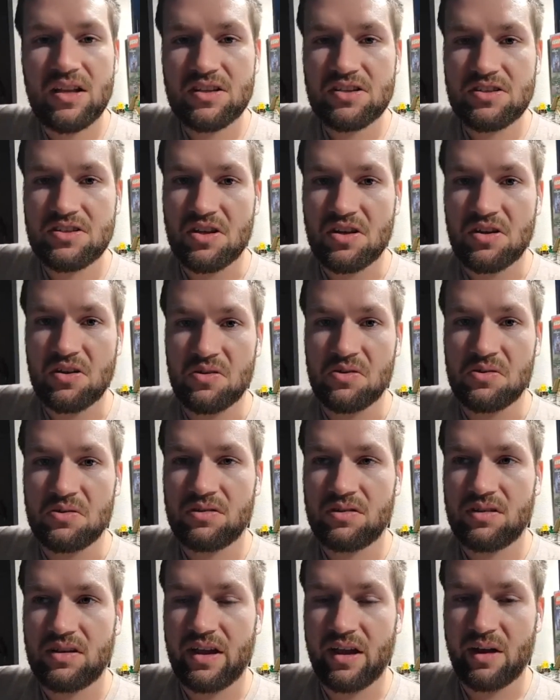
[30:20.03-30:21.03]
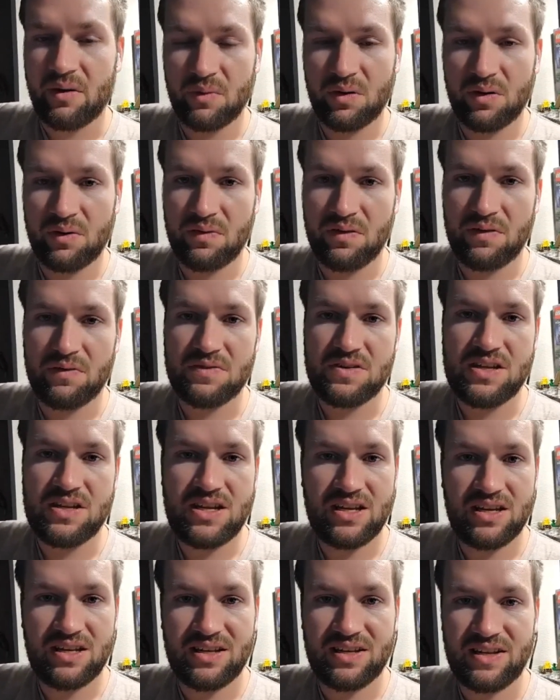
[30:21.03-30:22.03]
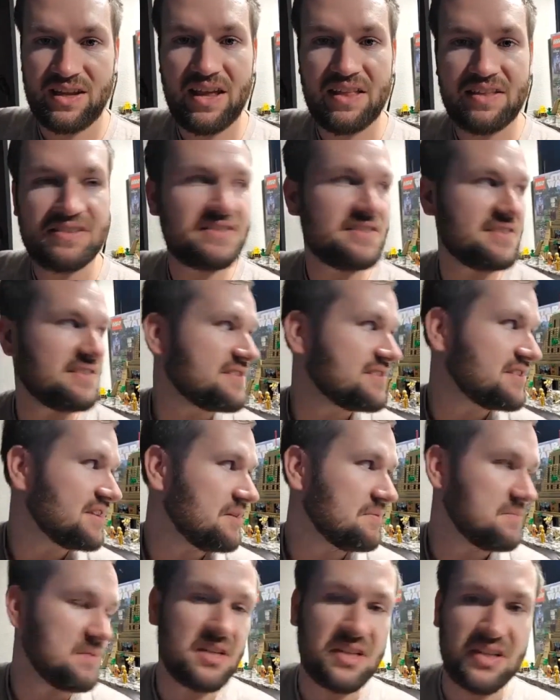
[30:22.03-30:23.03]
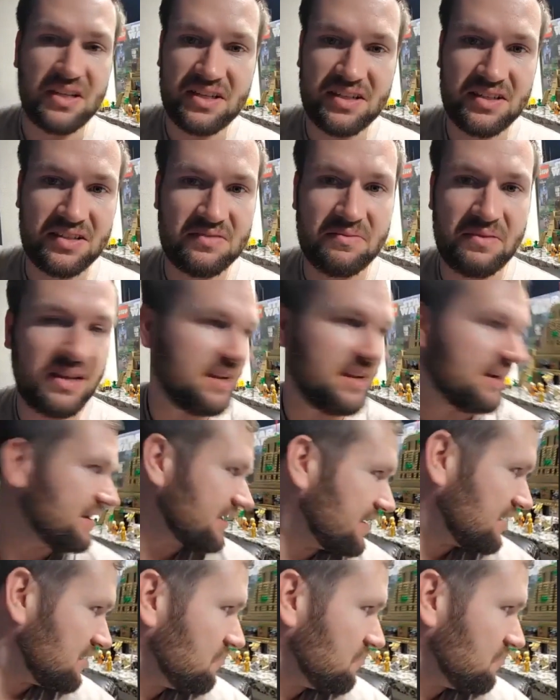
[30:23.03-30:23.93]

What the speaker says: So at 115, yeah, this is a slam dunk, man.